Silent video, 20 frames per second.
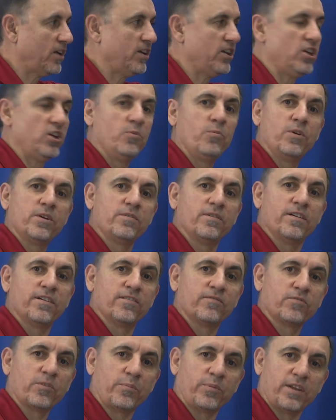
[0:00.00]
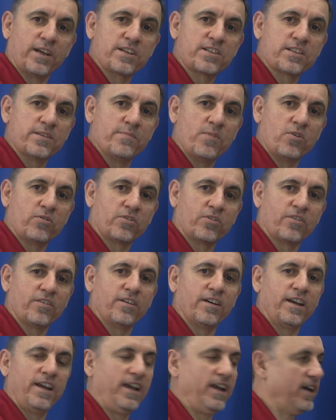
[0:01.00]
you would replace the
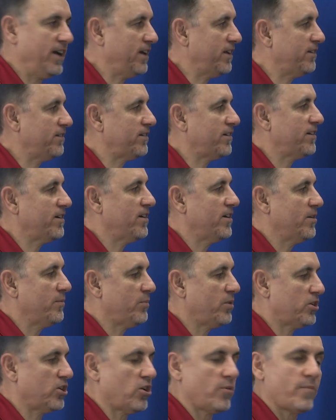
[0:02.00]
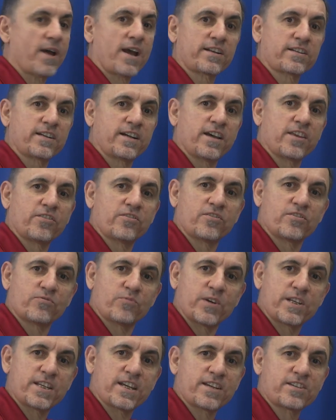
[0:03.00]
motor and put it all back together and
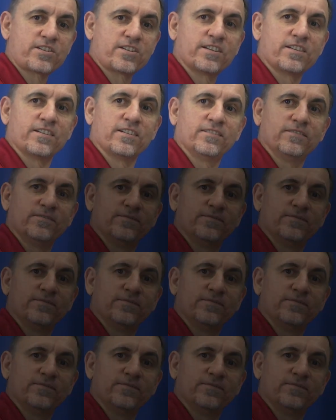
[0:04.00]
retest it.